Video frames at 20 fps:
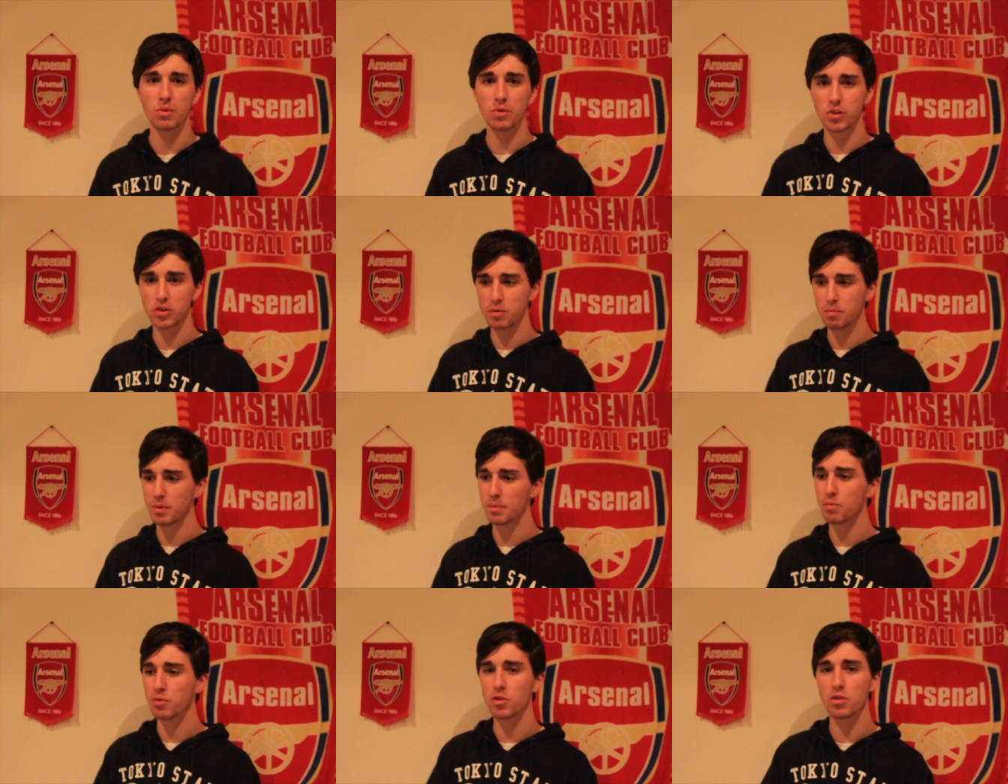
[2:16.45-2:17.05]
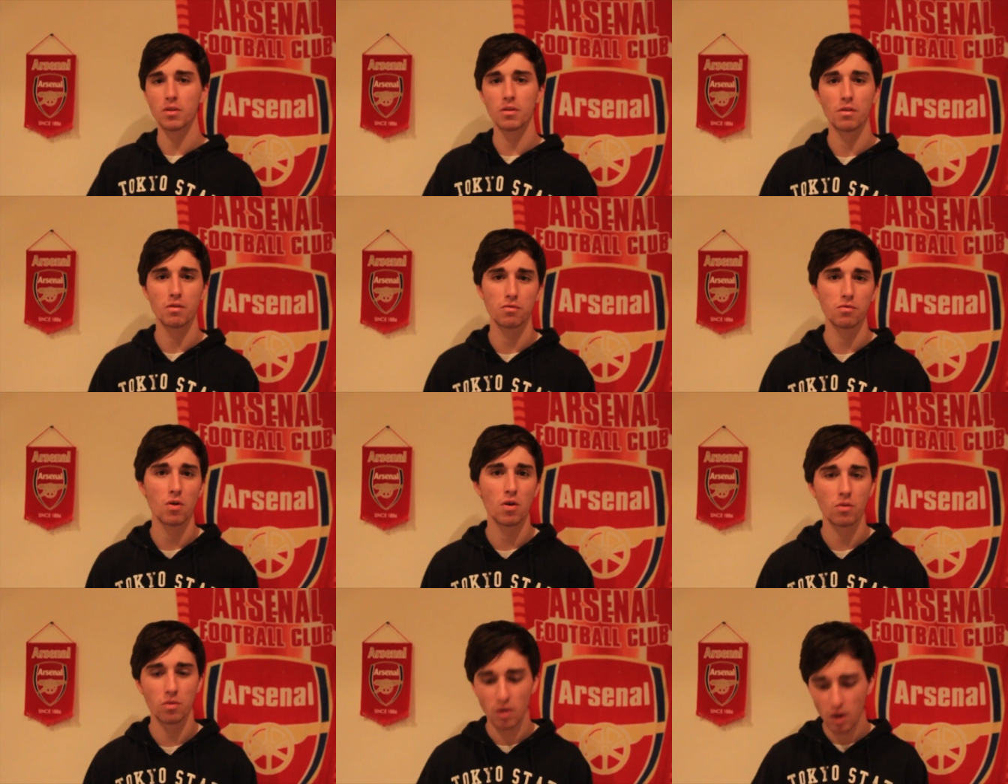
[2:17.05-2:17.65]
We should be putting the
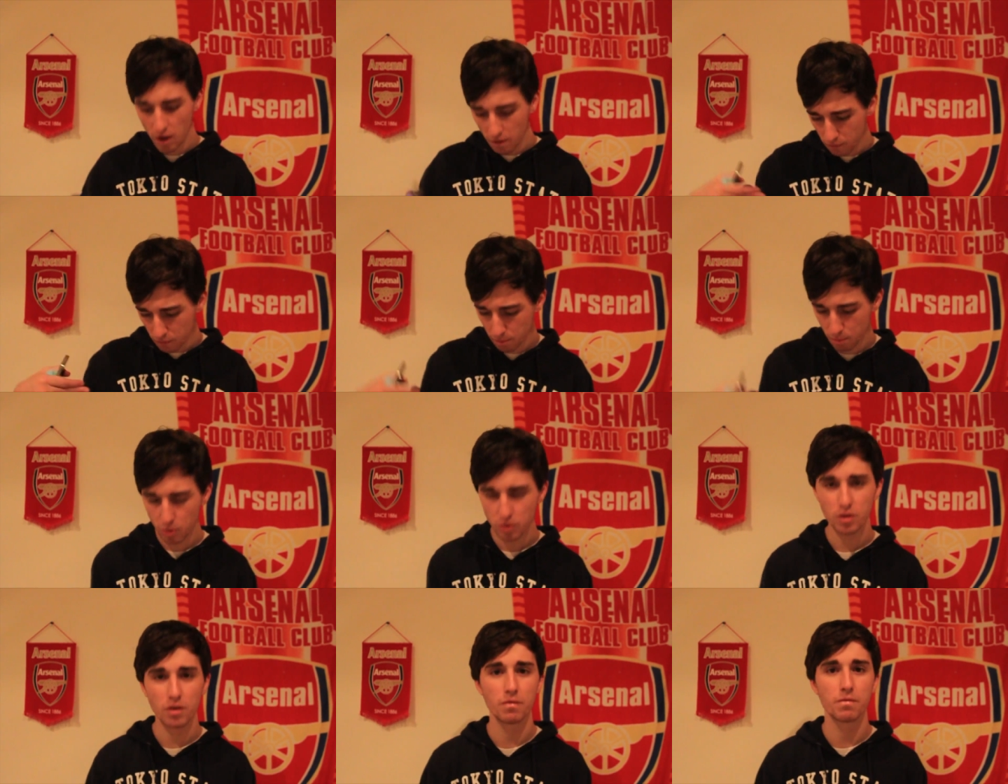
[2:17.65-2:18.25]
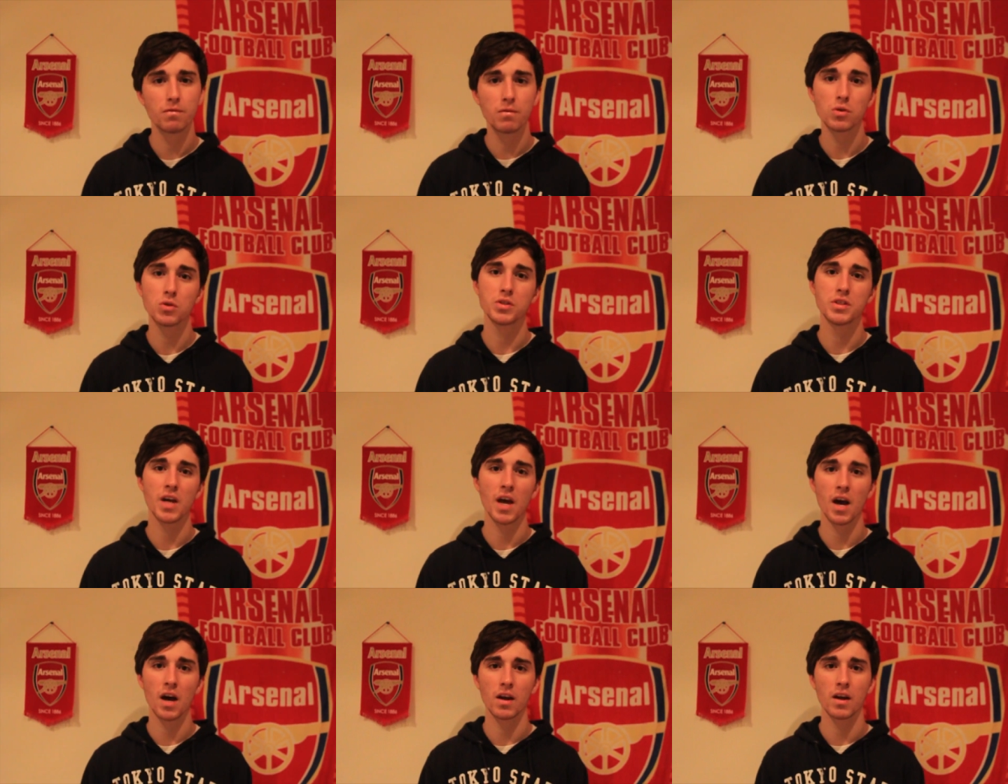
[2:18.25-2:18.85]
throttle, putting the foot
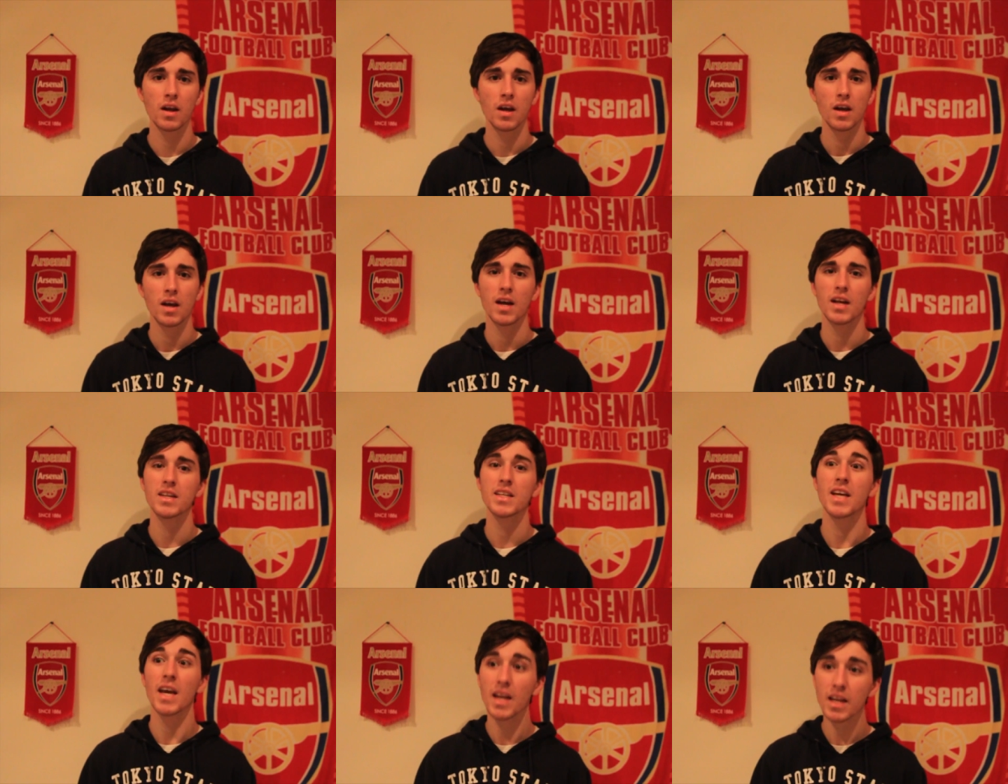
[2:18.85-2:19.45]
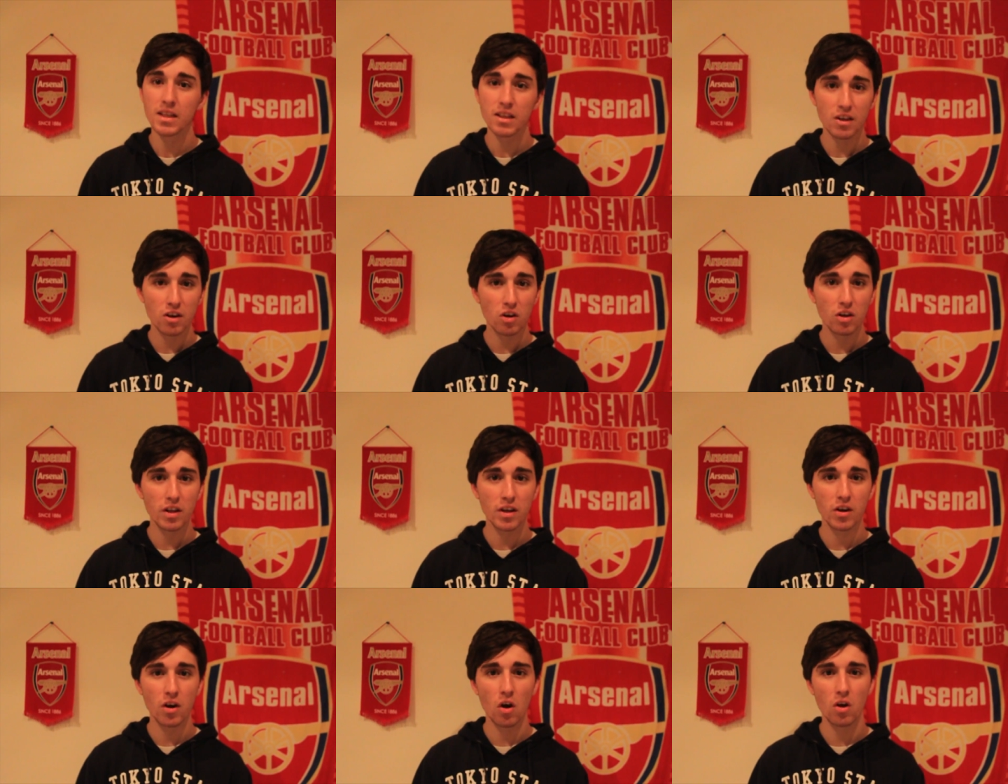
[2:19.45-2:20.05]
down and getting the
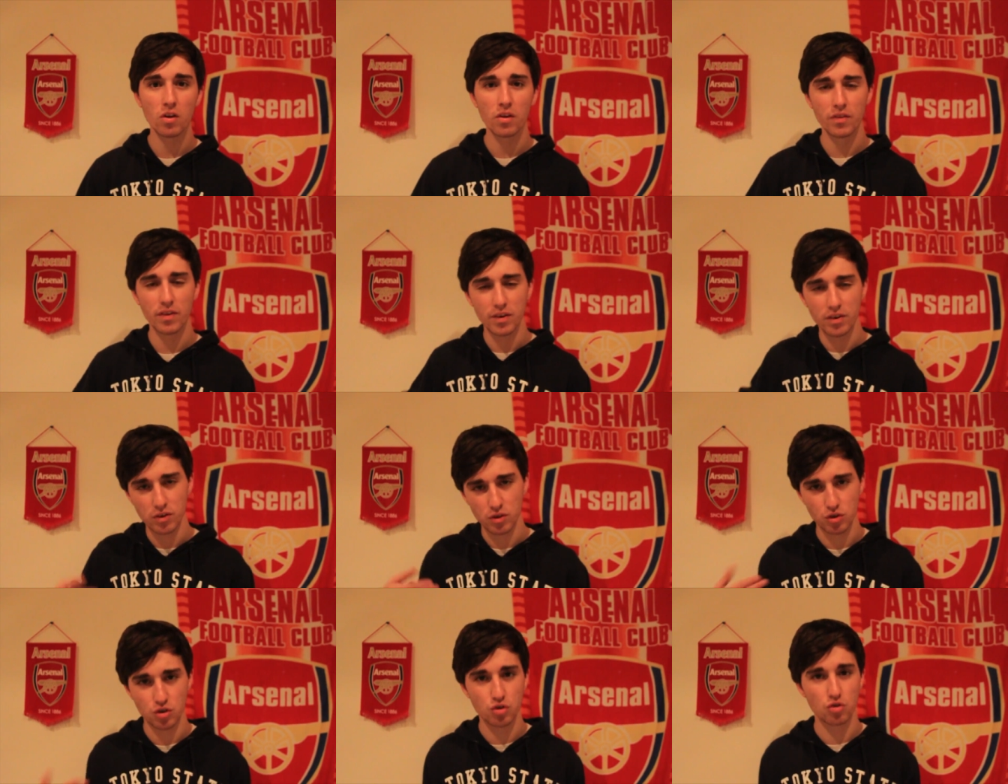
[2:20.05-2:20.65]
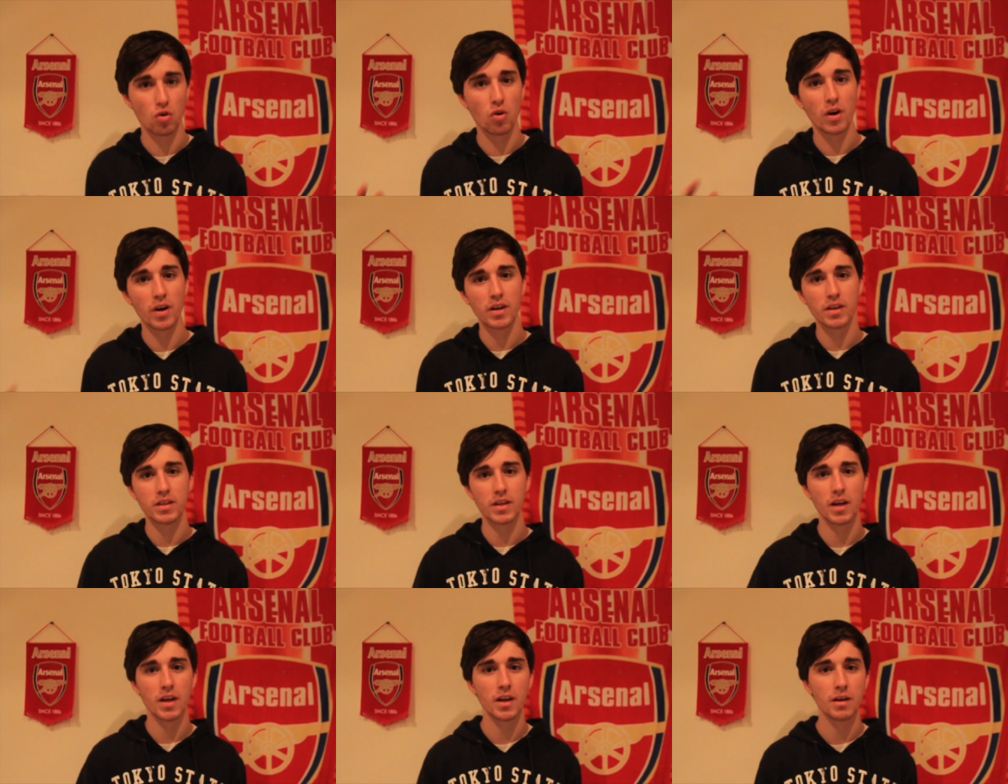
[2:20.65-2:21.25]
early goal and then destroying
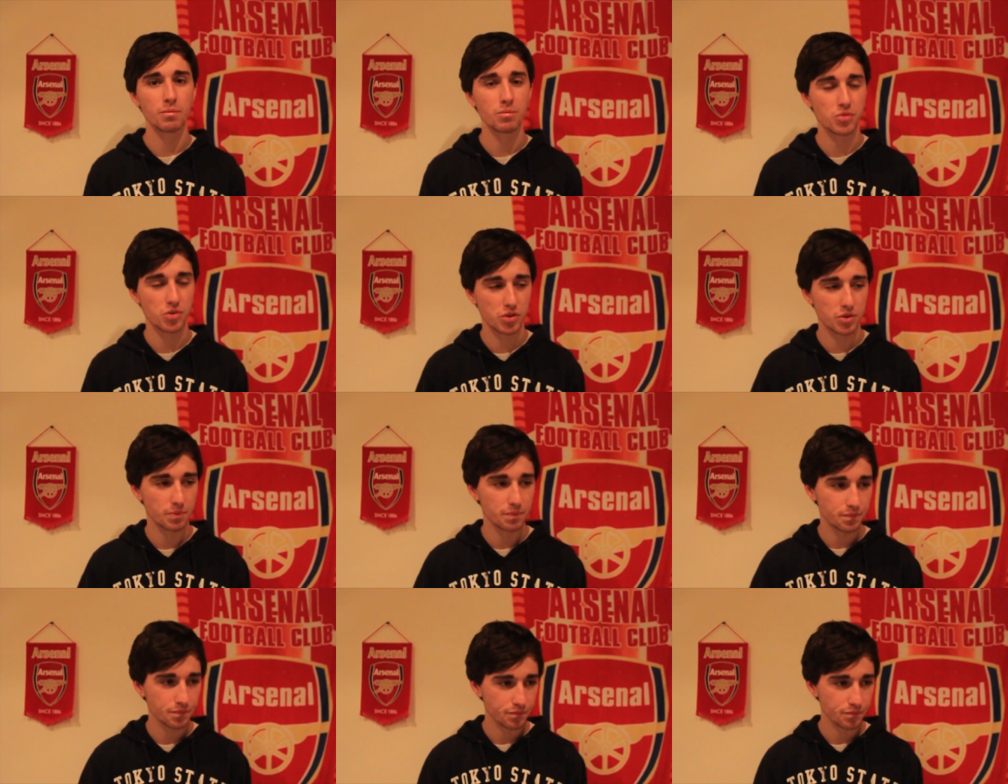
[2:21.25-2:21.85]
teams.